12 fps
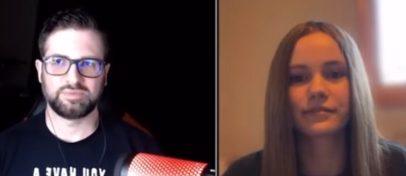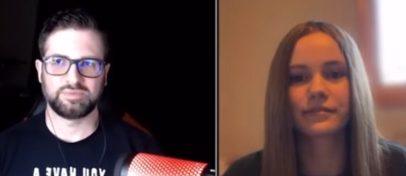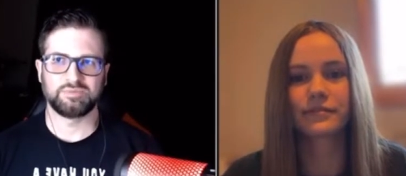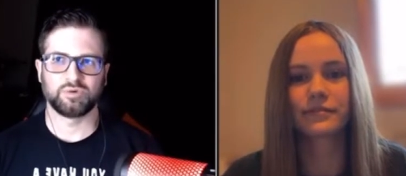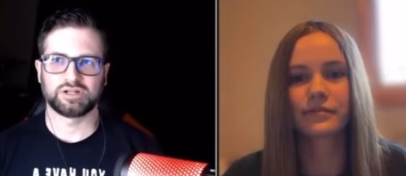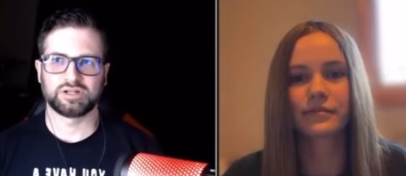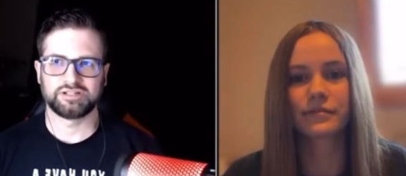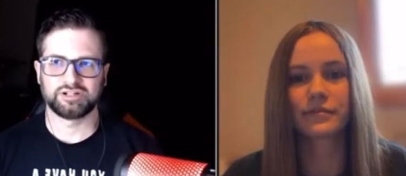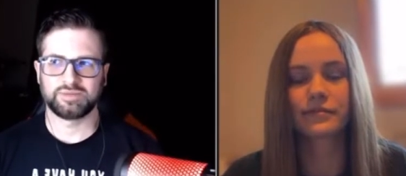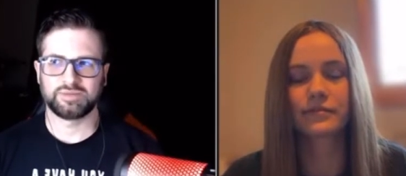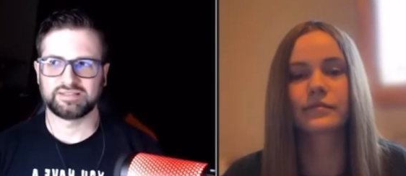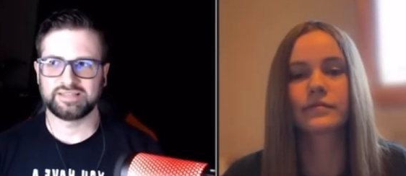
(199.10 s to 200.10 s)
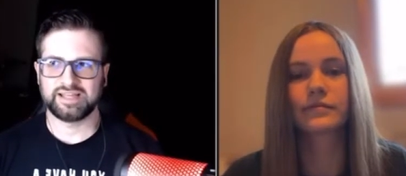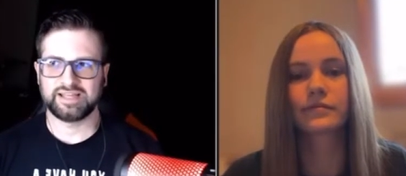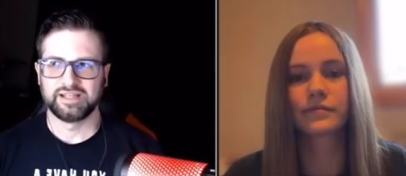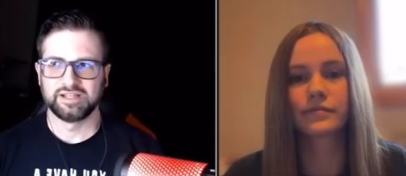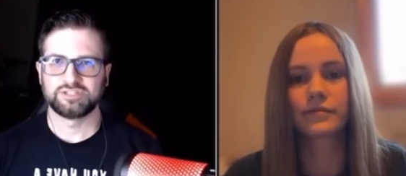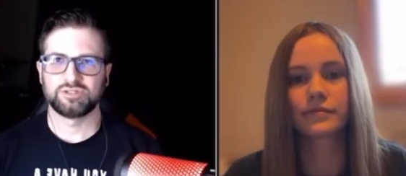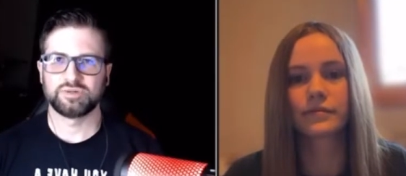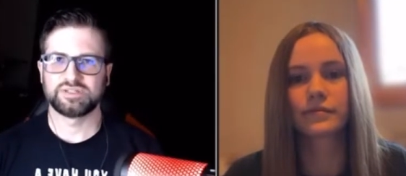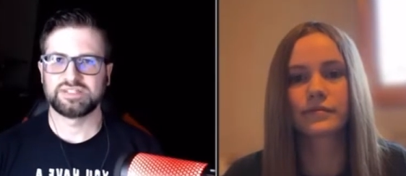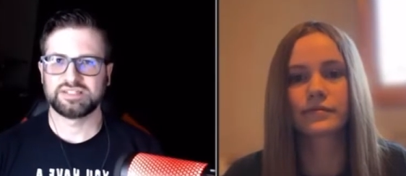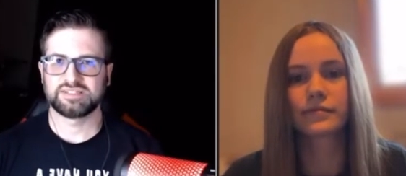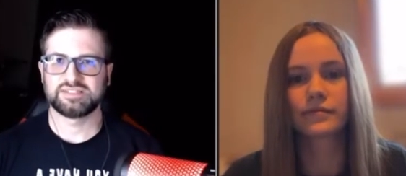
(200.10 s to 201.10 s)
Speaker 1: more clear about that, to
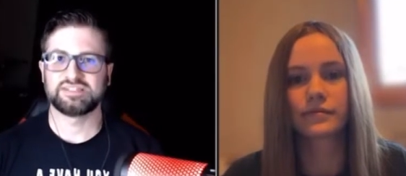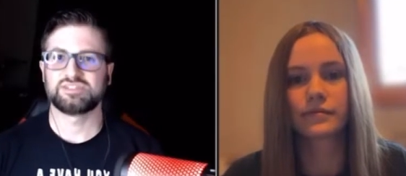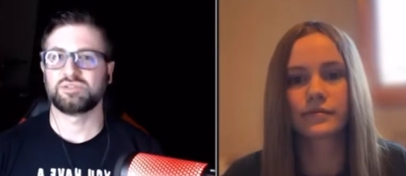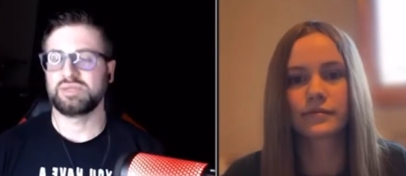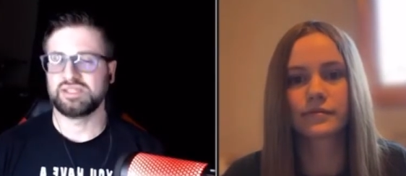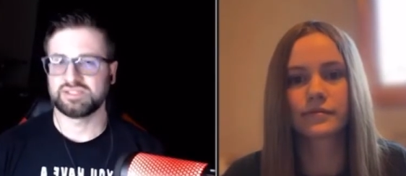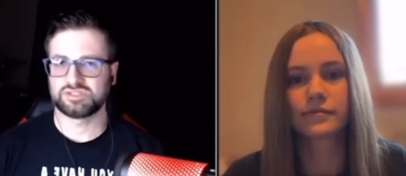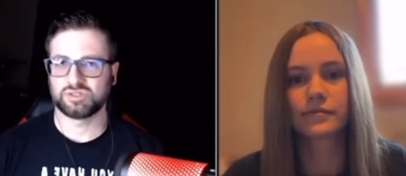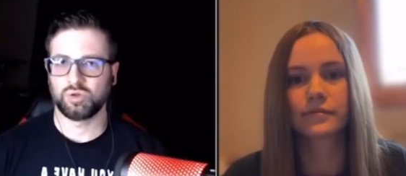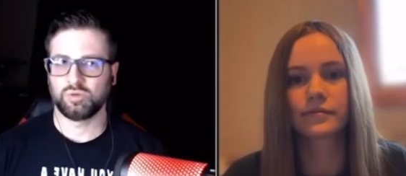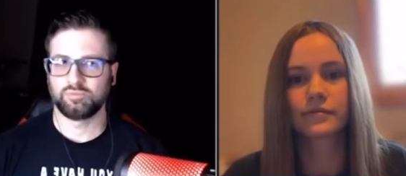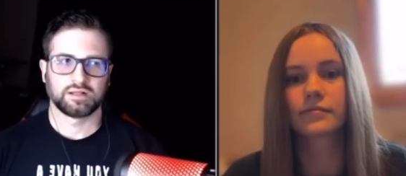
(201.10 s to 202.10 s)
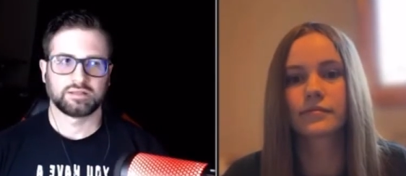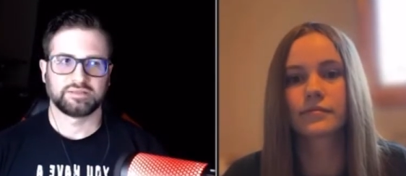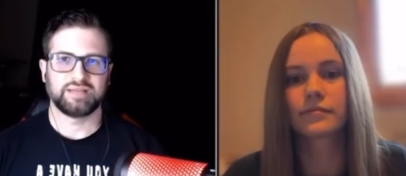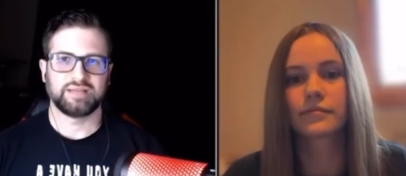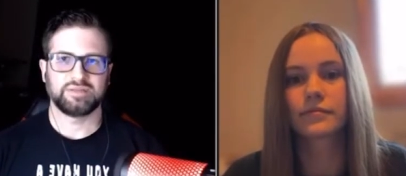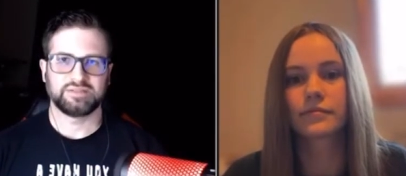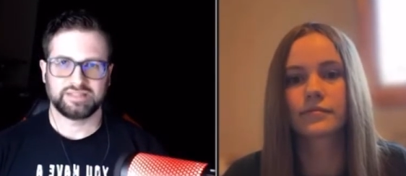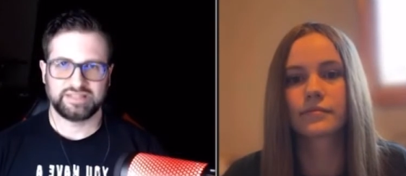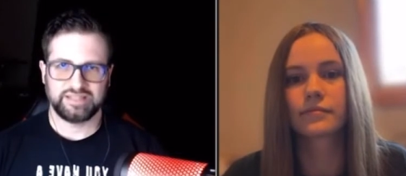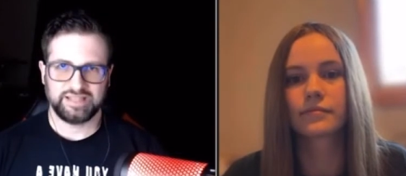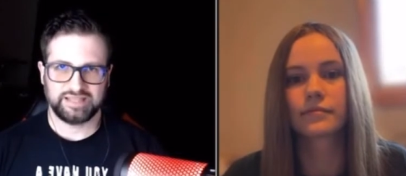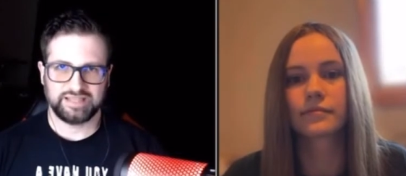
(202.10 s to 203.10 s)
exist is to be a soul. That being the
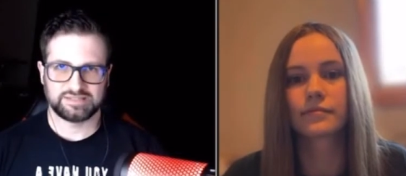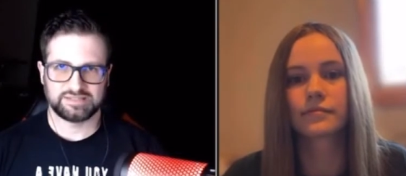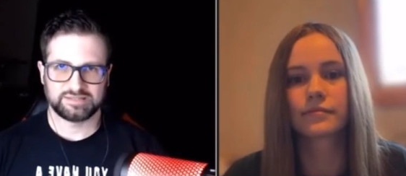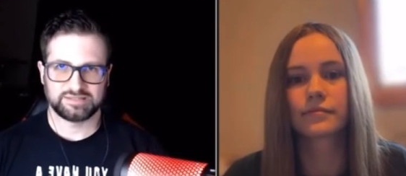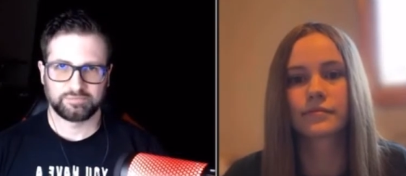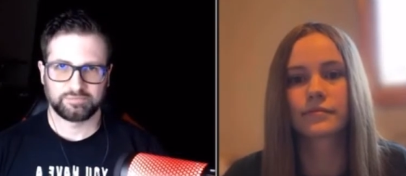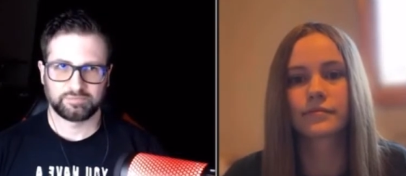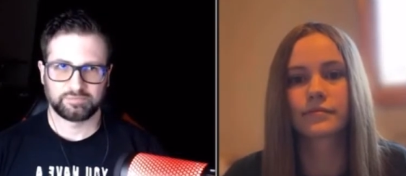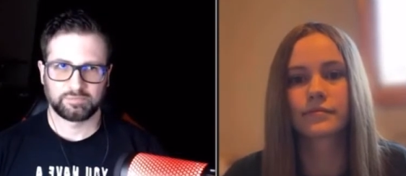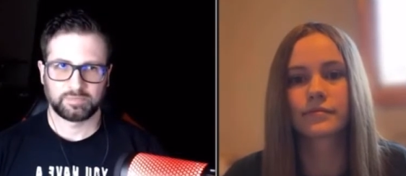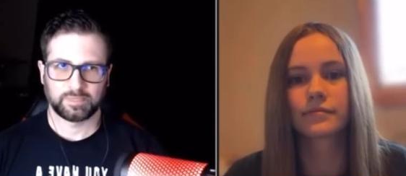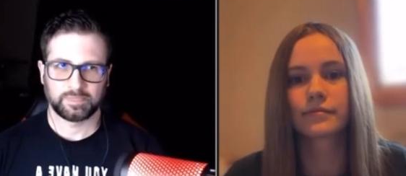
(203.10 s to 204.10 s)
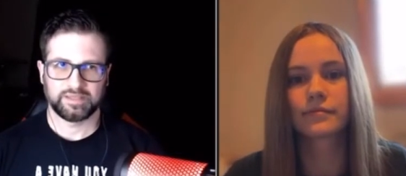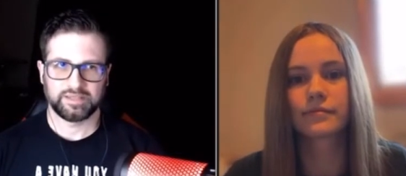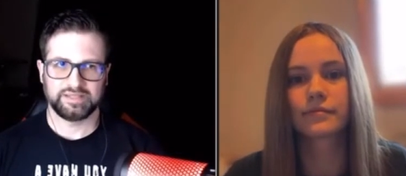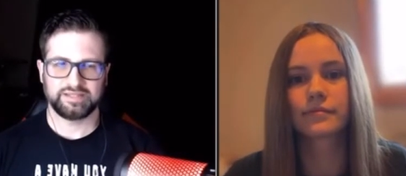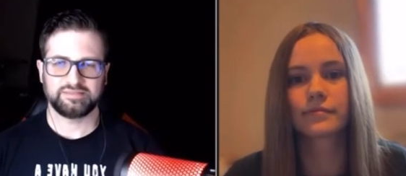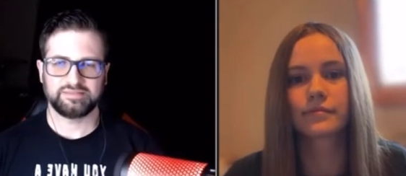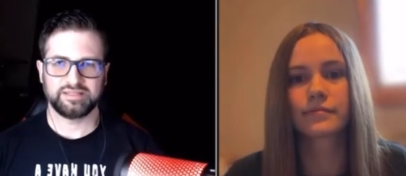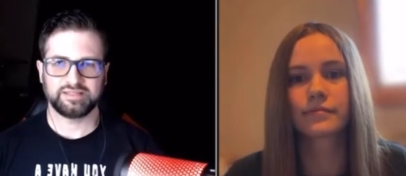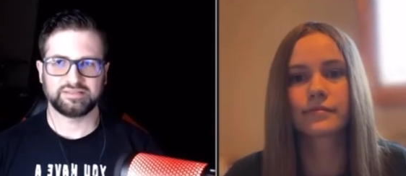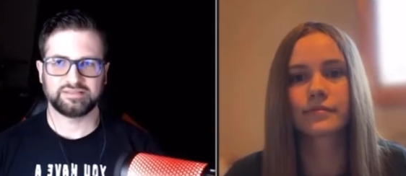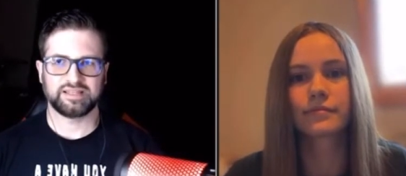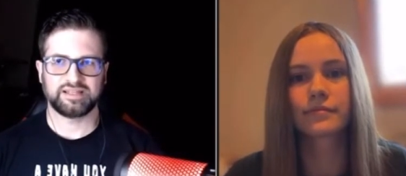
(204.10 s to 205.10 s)
case, anything
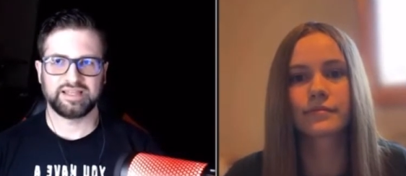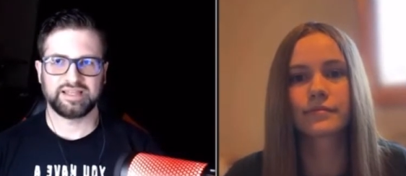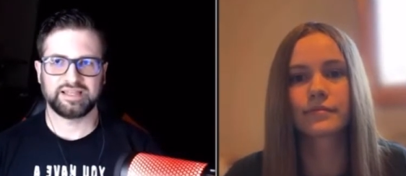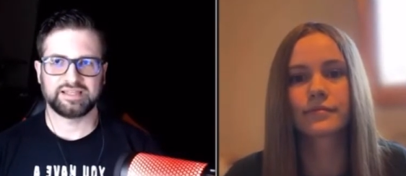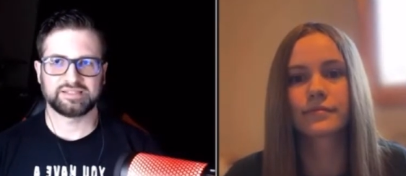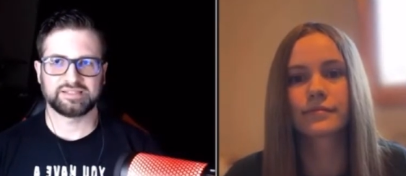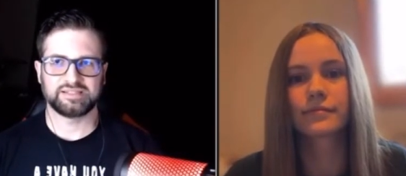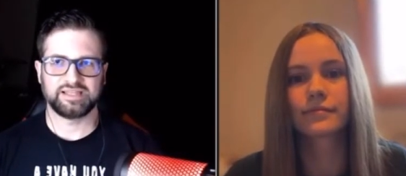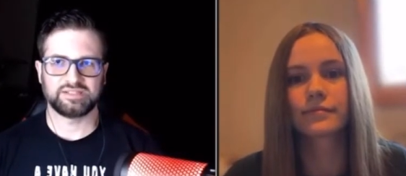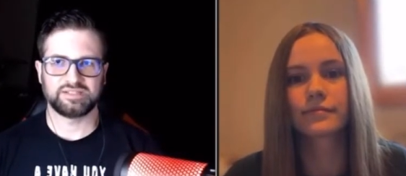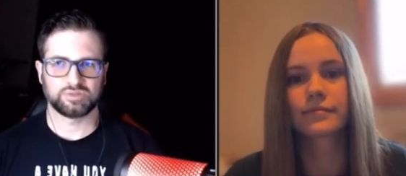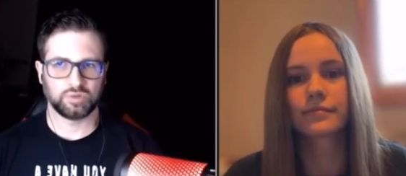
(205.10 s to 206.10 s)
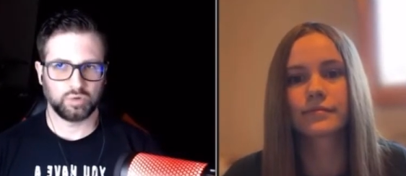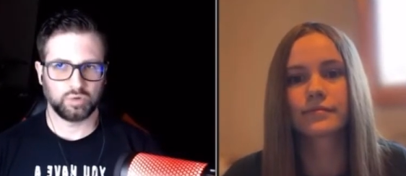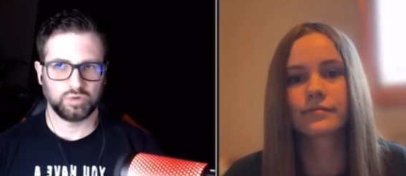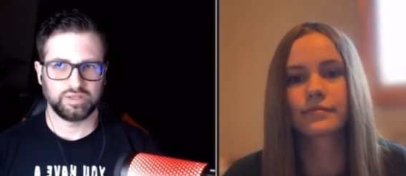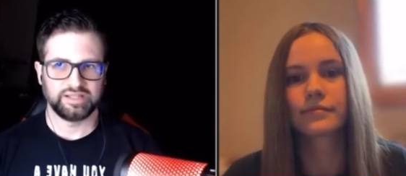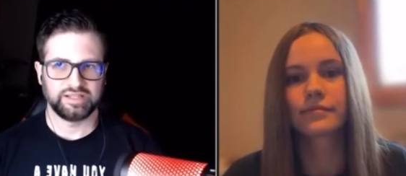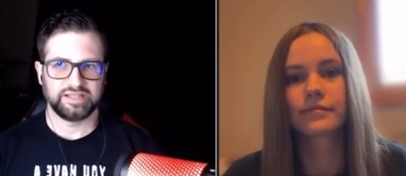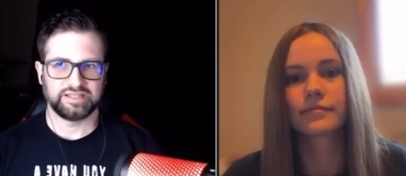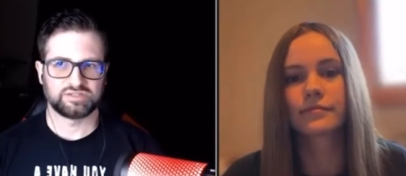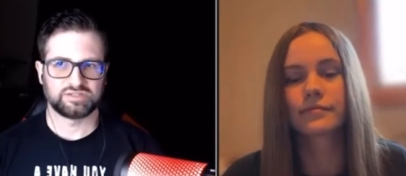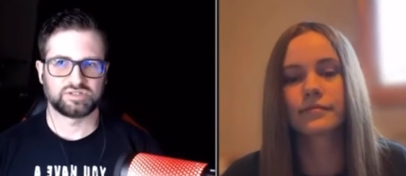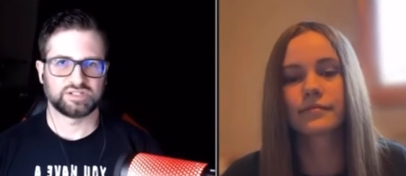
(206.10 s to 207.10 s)
that has a soul is
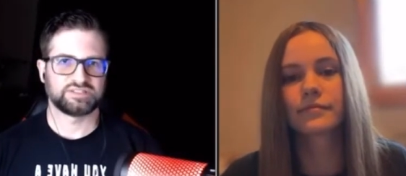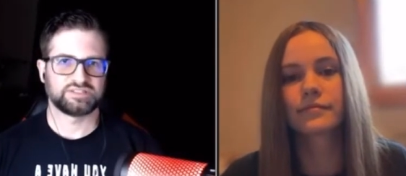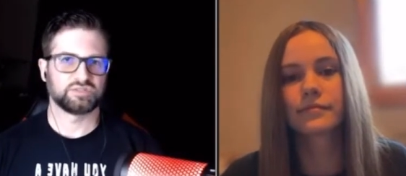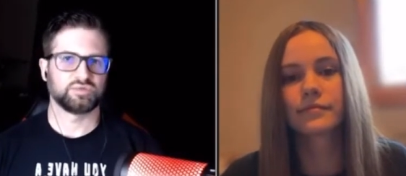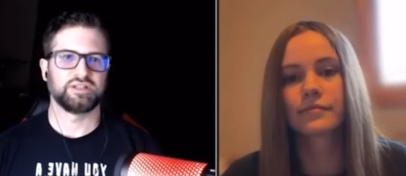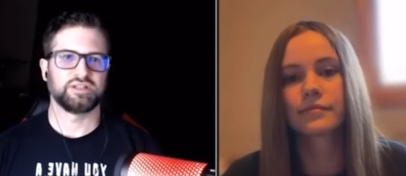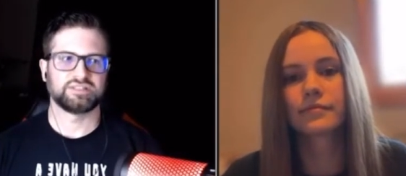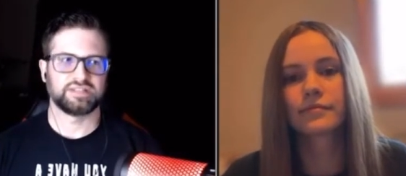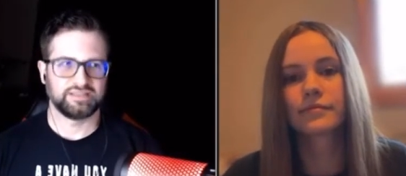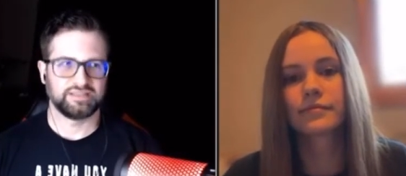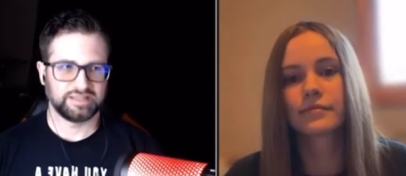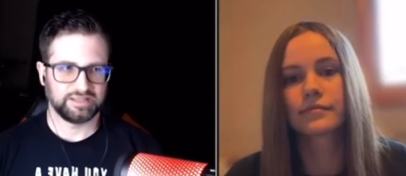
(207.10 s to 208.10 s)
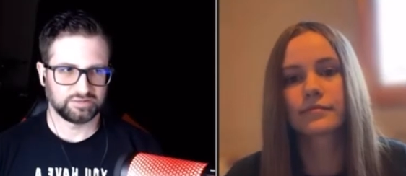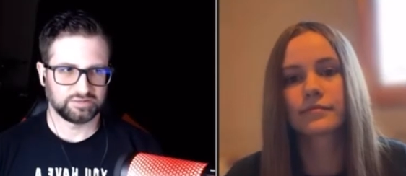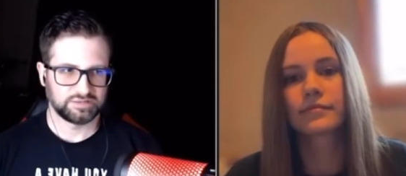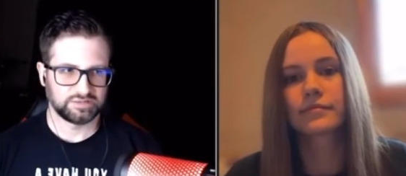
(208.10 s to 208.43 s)
just as real as anything else.